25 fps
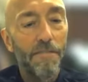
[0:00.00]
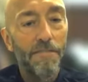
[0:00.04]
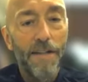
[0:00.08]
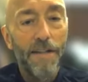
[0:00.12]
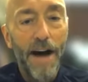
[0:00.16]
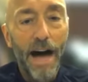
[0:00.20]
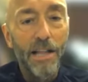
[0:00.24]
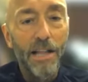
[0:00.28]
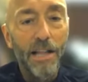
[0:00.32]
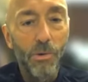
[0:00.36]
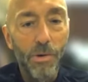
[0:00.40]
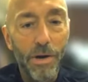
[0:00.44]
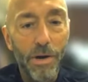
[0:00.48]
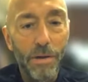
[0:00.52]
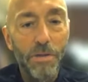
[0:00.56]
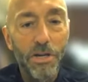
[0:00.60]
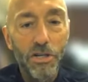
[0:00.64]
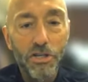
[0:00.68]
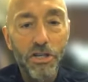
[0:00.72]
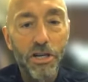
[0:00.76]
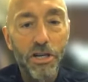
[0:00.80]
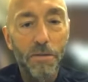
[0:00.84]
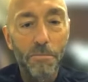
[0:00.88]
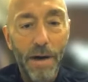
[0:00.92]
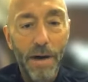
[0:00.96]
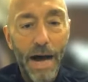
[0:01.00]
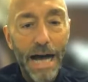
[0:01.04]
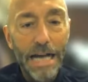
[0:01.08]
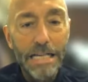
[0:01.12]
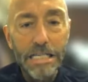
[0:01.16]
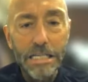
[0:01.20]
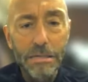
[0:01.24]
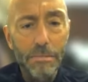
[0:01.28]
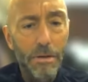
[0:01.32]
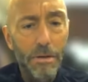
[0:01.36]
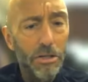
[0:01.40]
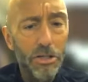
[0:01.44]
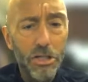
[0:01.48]
following Mission
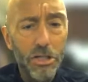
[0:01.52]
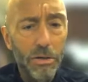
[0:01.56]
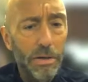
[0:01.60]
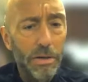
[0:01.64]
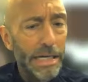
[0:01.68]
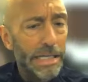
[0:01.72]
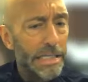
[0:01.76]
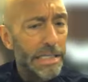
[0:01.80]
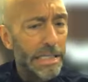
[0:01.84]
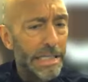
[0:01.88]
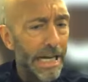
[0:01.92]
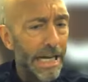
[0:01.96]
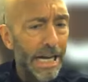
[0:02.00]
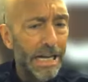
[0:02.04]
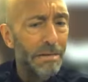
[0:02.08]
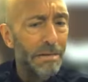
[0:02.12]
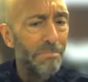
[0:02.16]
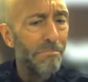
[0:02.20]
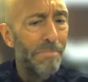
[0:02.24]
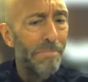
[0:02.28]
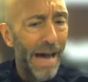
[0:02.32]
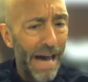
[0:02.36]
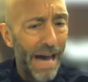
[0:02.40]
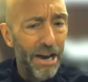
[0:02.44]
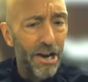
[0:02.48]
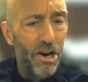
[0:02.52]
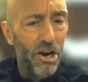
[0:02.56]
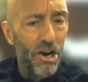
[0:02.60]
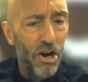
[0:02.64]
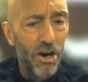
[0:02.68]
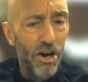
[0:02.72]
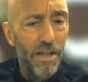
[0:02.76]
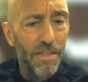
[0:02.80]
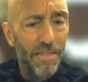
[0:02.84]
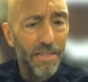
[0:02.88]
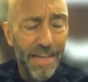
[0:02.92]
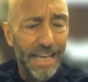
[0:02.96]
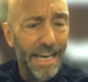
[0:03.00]
Impossible. So it's done
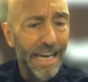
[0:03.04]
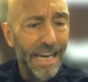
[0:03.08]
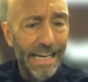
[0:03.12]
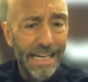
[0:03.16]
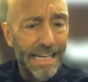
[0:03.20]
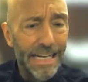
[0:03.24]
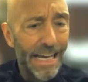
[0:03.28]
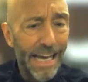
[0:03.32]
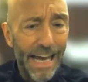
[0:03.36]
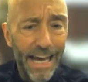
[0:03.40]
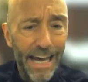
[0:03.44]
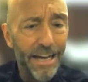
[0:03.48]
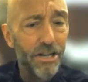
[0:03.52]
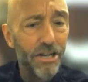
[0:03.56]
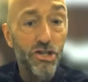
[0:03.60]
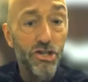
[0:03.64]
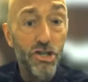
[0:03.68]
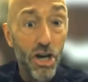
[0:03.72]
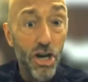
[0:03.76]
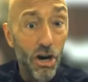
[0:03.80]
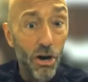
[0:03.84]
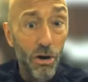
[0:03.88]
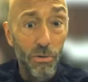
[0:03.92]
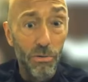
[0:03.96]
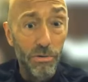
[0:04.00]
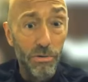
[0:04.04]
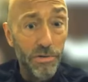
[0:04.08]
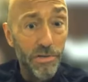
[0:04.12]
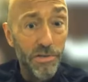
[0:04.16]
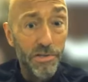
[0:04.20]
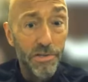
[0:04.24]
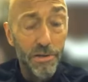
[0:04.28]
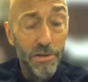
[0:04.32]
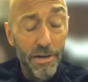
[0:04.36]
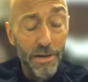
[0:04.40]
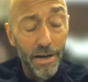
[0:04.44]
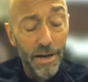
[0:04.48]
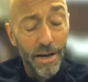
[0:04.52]
better than Indiana
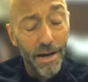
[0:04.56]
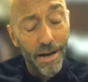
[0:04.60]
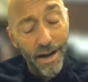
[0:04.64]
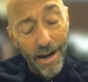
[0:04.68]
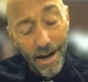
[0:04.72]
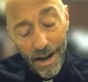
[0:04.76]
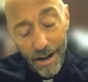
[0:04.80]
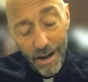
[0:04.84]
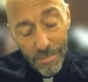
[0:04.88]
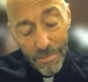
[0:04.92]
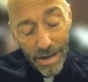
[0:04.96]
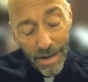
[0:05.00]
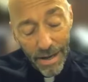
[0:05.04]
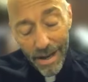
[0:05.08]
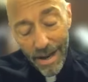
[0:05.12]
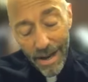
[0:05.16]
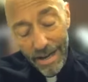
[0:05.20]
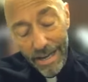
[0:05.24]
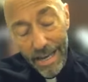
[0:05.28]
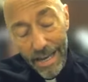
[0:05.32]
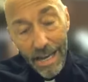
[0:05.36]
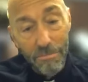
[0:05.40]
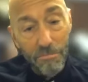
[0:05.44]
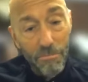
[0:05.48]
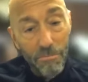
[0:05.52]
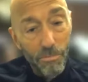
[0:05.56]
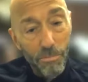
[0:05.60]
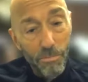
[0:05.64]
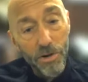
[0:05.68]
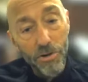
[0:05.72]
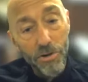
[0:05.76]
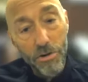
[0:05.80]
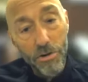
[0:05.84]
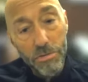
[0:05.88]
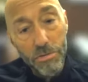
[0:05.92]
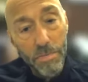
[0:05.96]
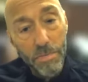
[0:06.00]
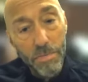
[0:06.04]
Jones. Again,
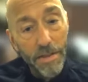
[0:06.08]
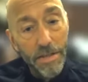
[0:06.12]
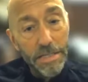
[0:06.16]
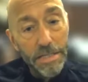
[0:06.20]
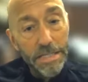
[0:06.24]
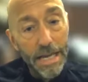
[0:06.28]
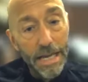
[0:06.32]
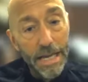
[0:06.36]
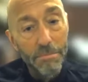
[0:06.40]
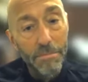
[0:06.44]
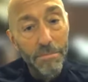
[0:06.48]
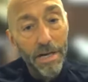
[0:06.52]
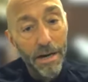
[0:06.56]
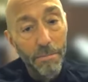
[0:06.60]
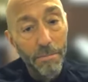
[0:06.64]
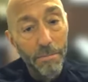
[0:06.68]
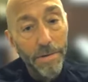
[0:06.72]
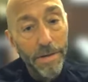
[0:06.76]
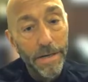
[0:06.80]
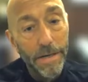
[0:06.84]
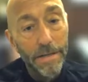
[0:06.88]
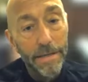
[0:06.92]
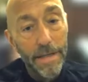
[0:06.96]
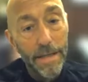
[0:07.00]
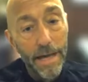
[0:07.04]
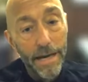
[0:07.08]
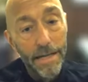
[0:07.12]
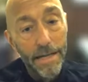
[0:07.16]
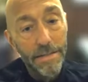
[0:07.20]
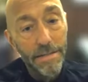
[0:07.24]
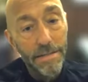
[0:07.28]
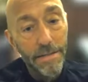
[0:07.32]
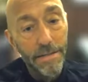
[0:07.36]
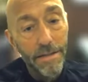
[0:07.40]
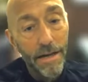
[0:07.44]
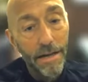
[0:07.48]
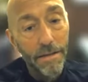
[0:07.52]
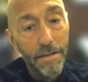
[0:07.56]
produced by the same company that
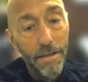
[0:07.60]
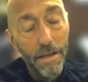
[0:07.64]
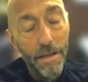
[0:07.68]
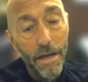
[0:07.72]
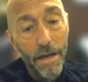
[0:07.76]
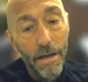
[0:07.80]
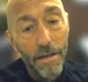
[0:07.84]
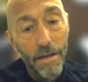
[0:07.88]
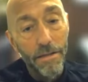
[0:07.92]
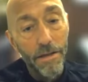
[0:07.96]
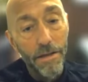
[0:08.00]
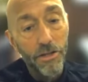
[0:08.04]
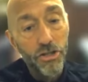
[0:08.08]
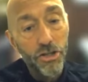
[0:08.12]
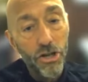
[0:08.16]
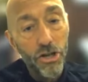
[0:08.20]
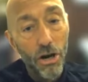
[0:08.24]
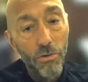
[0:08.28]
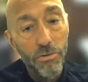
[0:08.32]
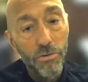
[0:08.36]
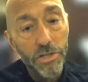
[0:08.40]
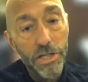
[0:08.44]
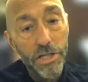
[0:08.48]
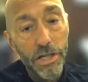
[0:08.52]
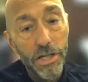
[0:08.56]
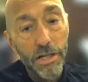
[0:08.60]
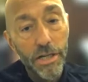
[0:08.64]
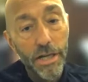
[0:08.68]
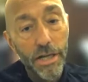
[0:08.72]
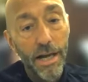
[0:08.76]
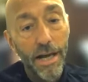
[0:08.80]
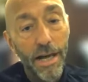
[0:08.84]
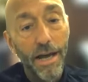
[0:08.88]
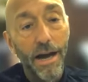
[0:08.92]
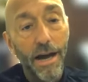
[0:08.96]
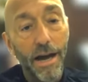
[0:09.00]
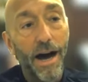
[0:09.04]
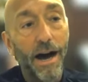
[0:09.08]
has done The Chosen.
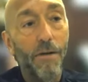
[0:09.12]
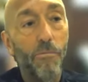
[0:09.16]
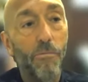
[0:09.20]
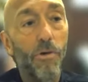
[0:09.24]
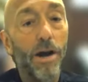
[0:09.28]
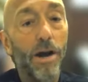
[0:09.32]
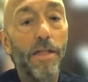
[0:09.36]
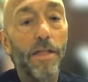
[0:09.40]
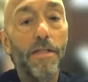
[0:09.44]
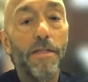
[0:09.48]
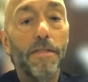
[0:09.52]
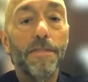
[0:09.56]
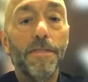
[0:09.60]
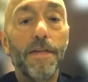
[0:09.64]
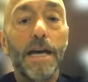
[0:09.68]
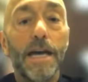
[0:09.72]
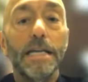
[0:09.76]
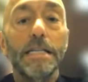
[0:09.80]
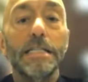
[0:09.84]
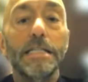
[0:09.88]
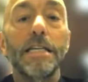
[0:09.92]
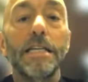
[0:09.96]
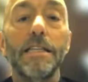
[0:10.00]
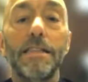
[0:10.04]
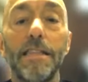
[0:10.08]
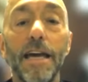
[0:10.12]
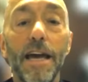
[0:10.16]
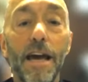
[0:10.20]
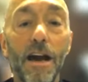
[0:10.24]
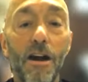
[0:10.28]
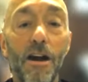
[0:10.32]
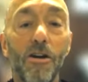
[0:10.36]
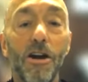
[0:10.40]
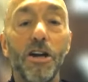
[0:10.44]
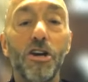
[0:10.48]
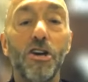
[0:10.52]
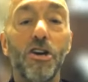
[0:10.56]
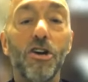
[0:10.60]
One of the things that they
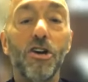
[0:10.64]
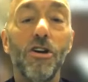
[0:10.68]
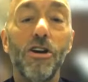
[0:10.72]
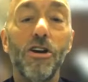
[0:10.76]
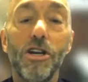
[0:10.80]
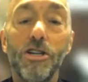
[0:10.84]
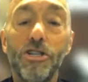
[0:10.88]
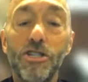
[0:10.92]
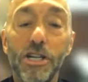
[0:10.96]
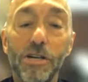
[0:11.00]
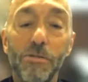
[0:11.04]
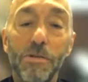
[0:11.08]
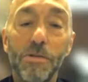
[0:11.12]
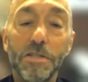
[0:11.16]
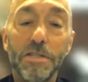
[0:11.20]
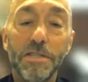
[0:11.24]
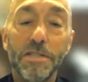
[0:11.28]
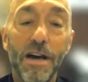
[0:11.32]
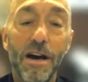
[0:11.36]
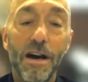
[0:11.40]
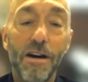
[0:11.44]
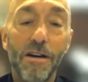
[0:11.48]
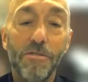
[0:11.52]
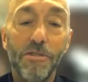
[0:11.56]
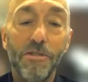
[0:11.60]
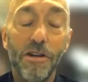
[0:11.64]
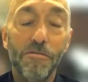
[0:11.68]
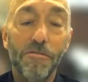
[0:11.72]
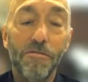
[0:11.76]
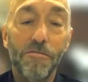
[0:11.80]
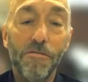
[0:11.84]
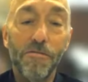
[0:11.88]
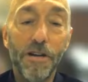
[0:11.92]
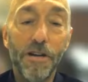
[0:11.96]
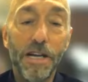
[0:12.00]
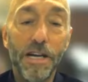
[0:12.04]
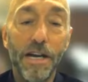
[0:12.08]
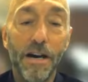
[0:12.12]
are encouraging with Sound of
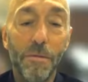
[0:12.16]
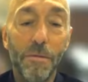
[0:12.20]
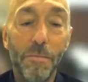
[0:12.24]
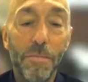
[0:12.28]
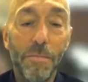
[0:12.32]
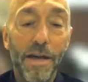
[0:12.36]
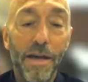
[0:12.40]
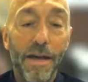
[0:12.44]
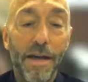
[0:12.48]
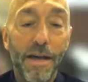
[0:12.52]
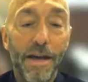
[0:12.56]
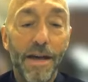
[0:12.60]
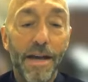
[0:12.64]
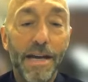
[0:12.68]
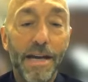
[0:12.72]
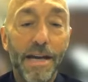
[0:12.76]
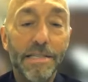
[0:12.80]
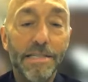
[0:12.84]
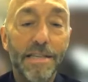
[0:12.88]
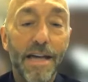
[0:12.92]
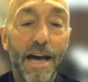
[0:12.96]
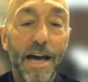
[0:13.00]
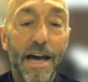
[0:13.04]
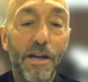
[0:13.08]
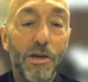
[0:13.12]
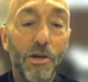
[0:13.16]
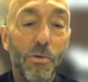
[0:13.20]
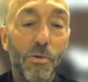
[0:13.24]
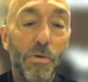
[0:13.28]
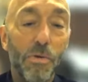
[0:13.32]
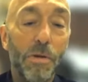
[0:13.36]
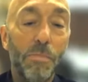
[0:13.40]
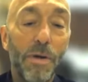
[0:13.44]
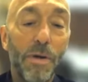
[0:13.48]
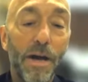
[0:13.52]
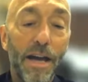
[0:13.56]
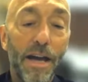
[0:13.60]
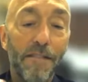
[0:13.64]
Freedom is that you
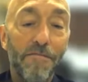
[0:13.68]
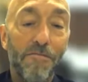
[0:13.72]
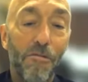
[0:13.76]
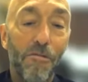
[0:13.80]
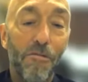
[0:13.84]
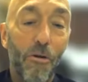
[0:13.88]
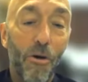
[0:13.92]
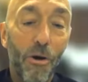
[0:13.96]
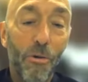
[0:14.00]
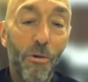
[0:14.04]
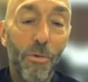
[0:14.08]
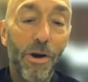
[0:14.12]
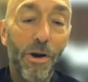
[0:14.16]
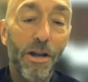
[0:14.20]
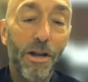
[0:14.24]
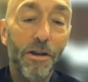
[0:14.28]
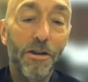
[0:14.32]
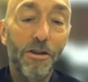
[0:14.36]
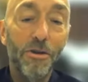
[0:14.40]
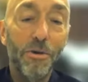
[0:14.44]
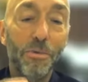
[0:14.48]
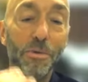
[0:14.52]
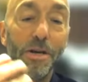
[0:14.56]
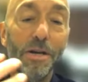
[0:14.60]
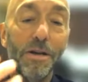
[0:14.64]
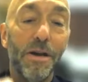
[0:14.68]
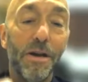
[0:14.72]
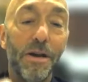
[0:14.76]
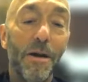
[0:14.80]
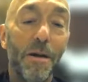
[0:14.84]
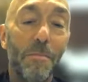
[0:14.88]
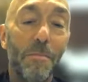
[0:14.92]
would pay forward and you would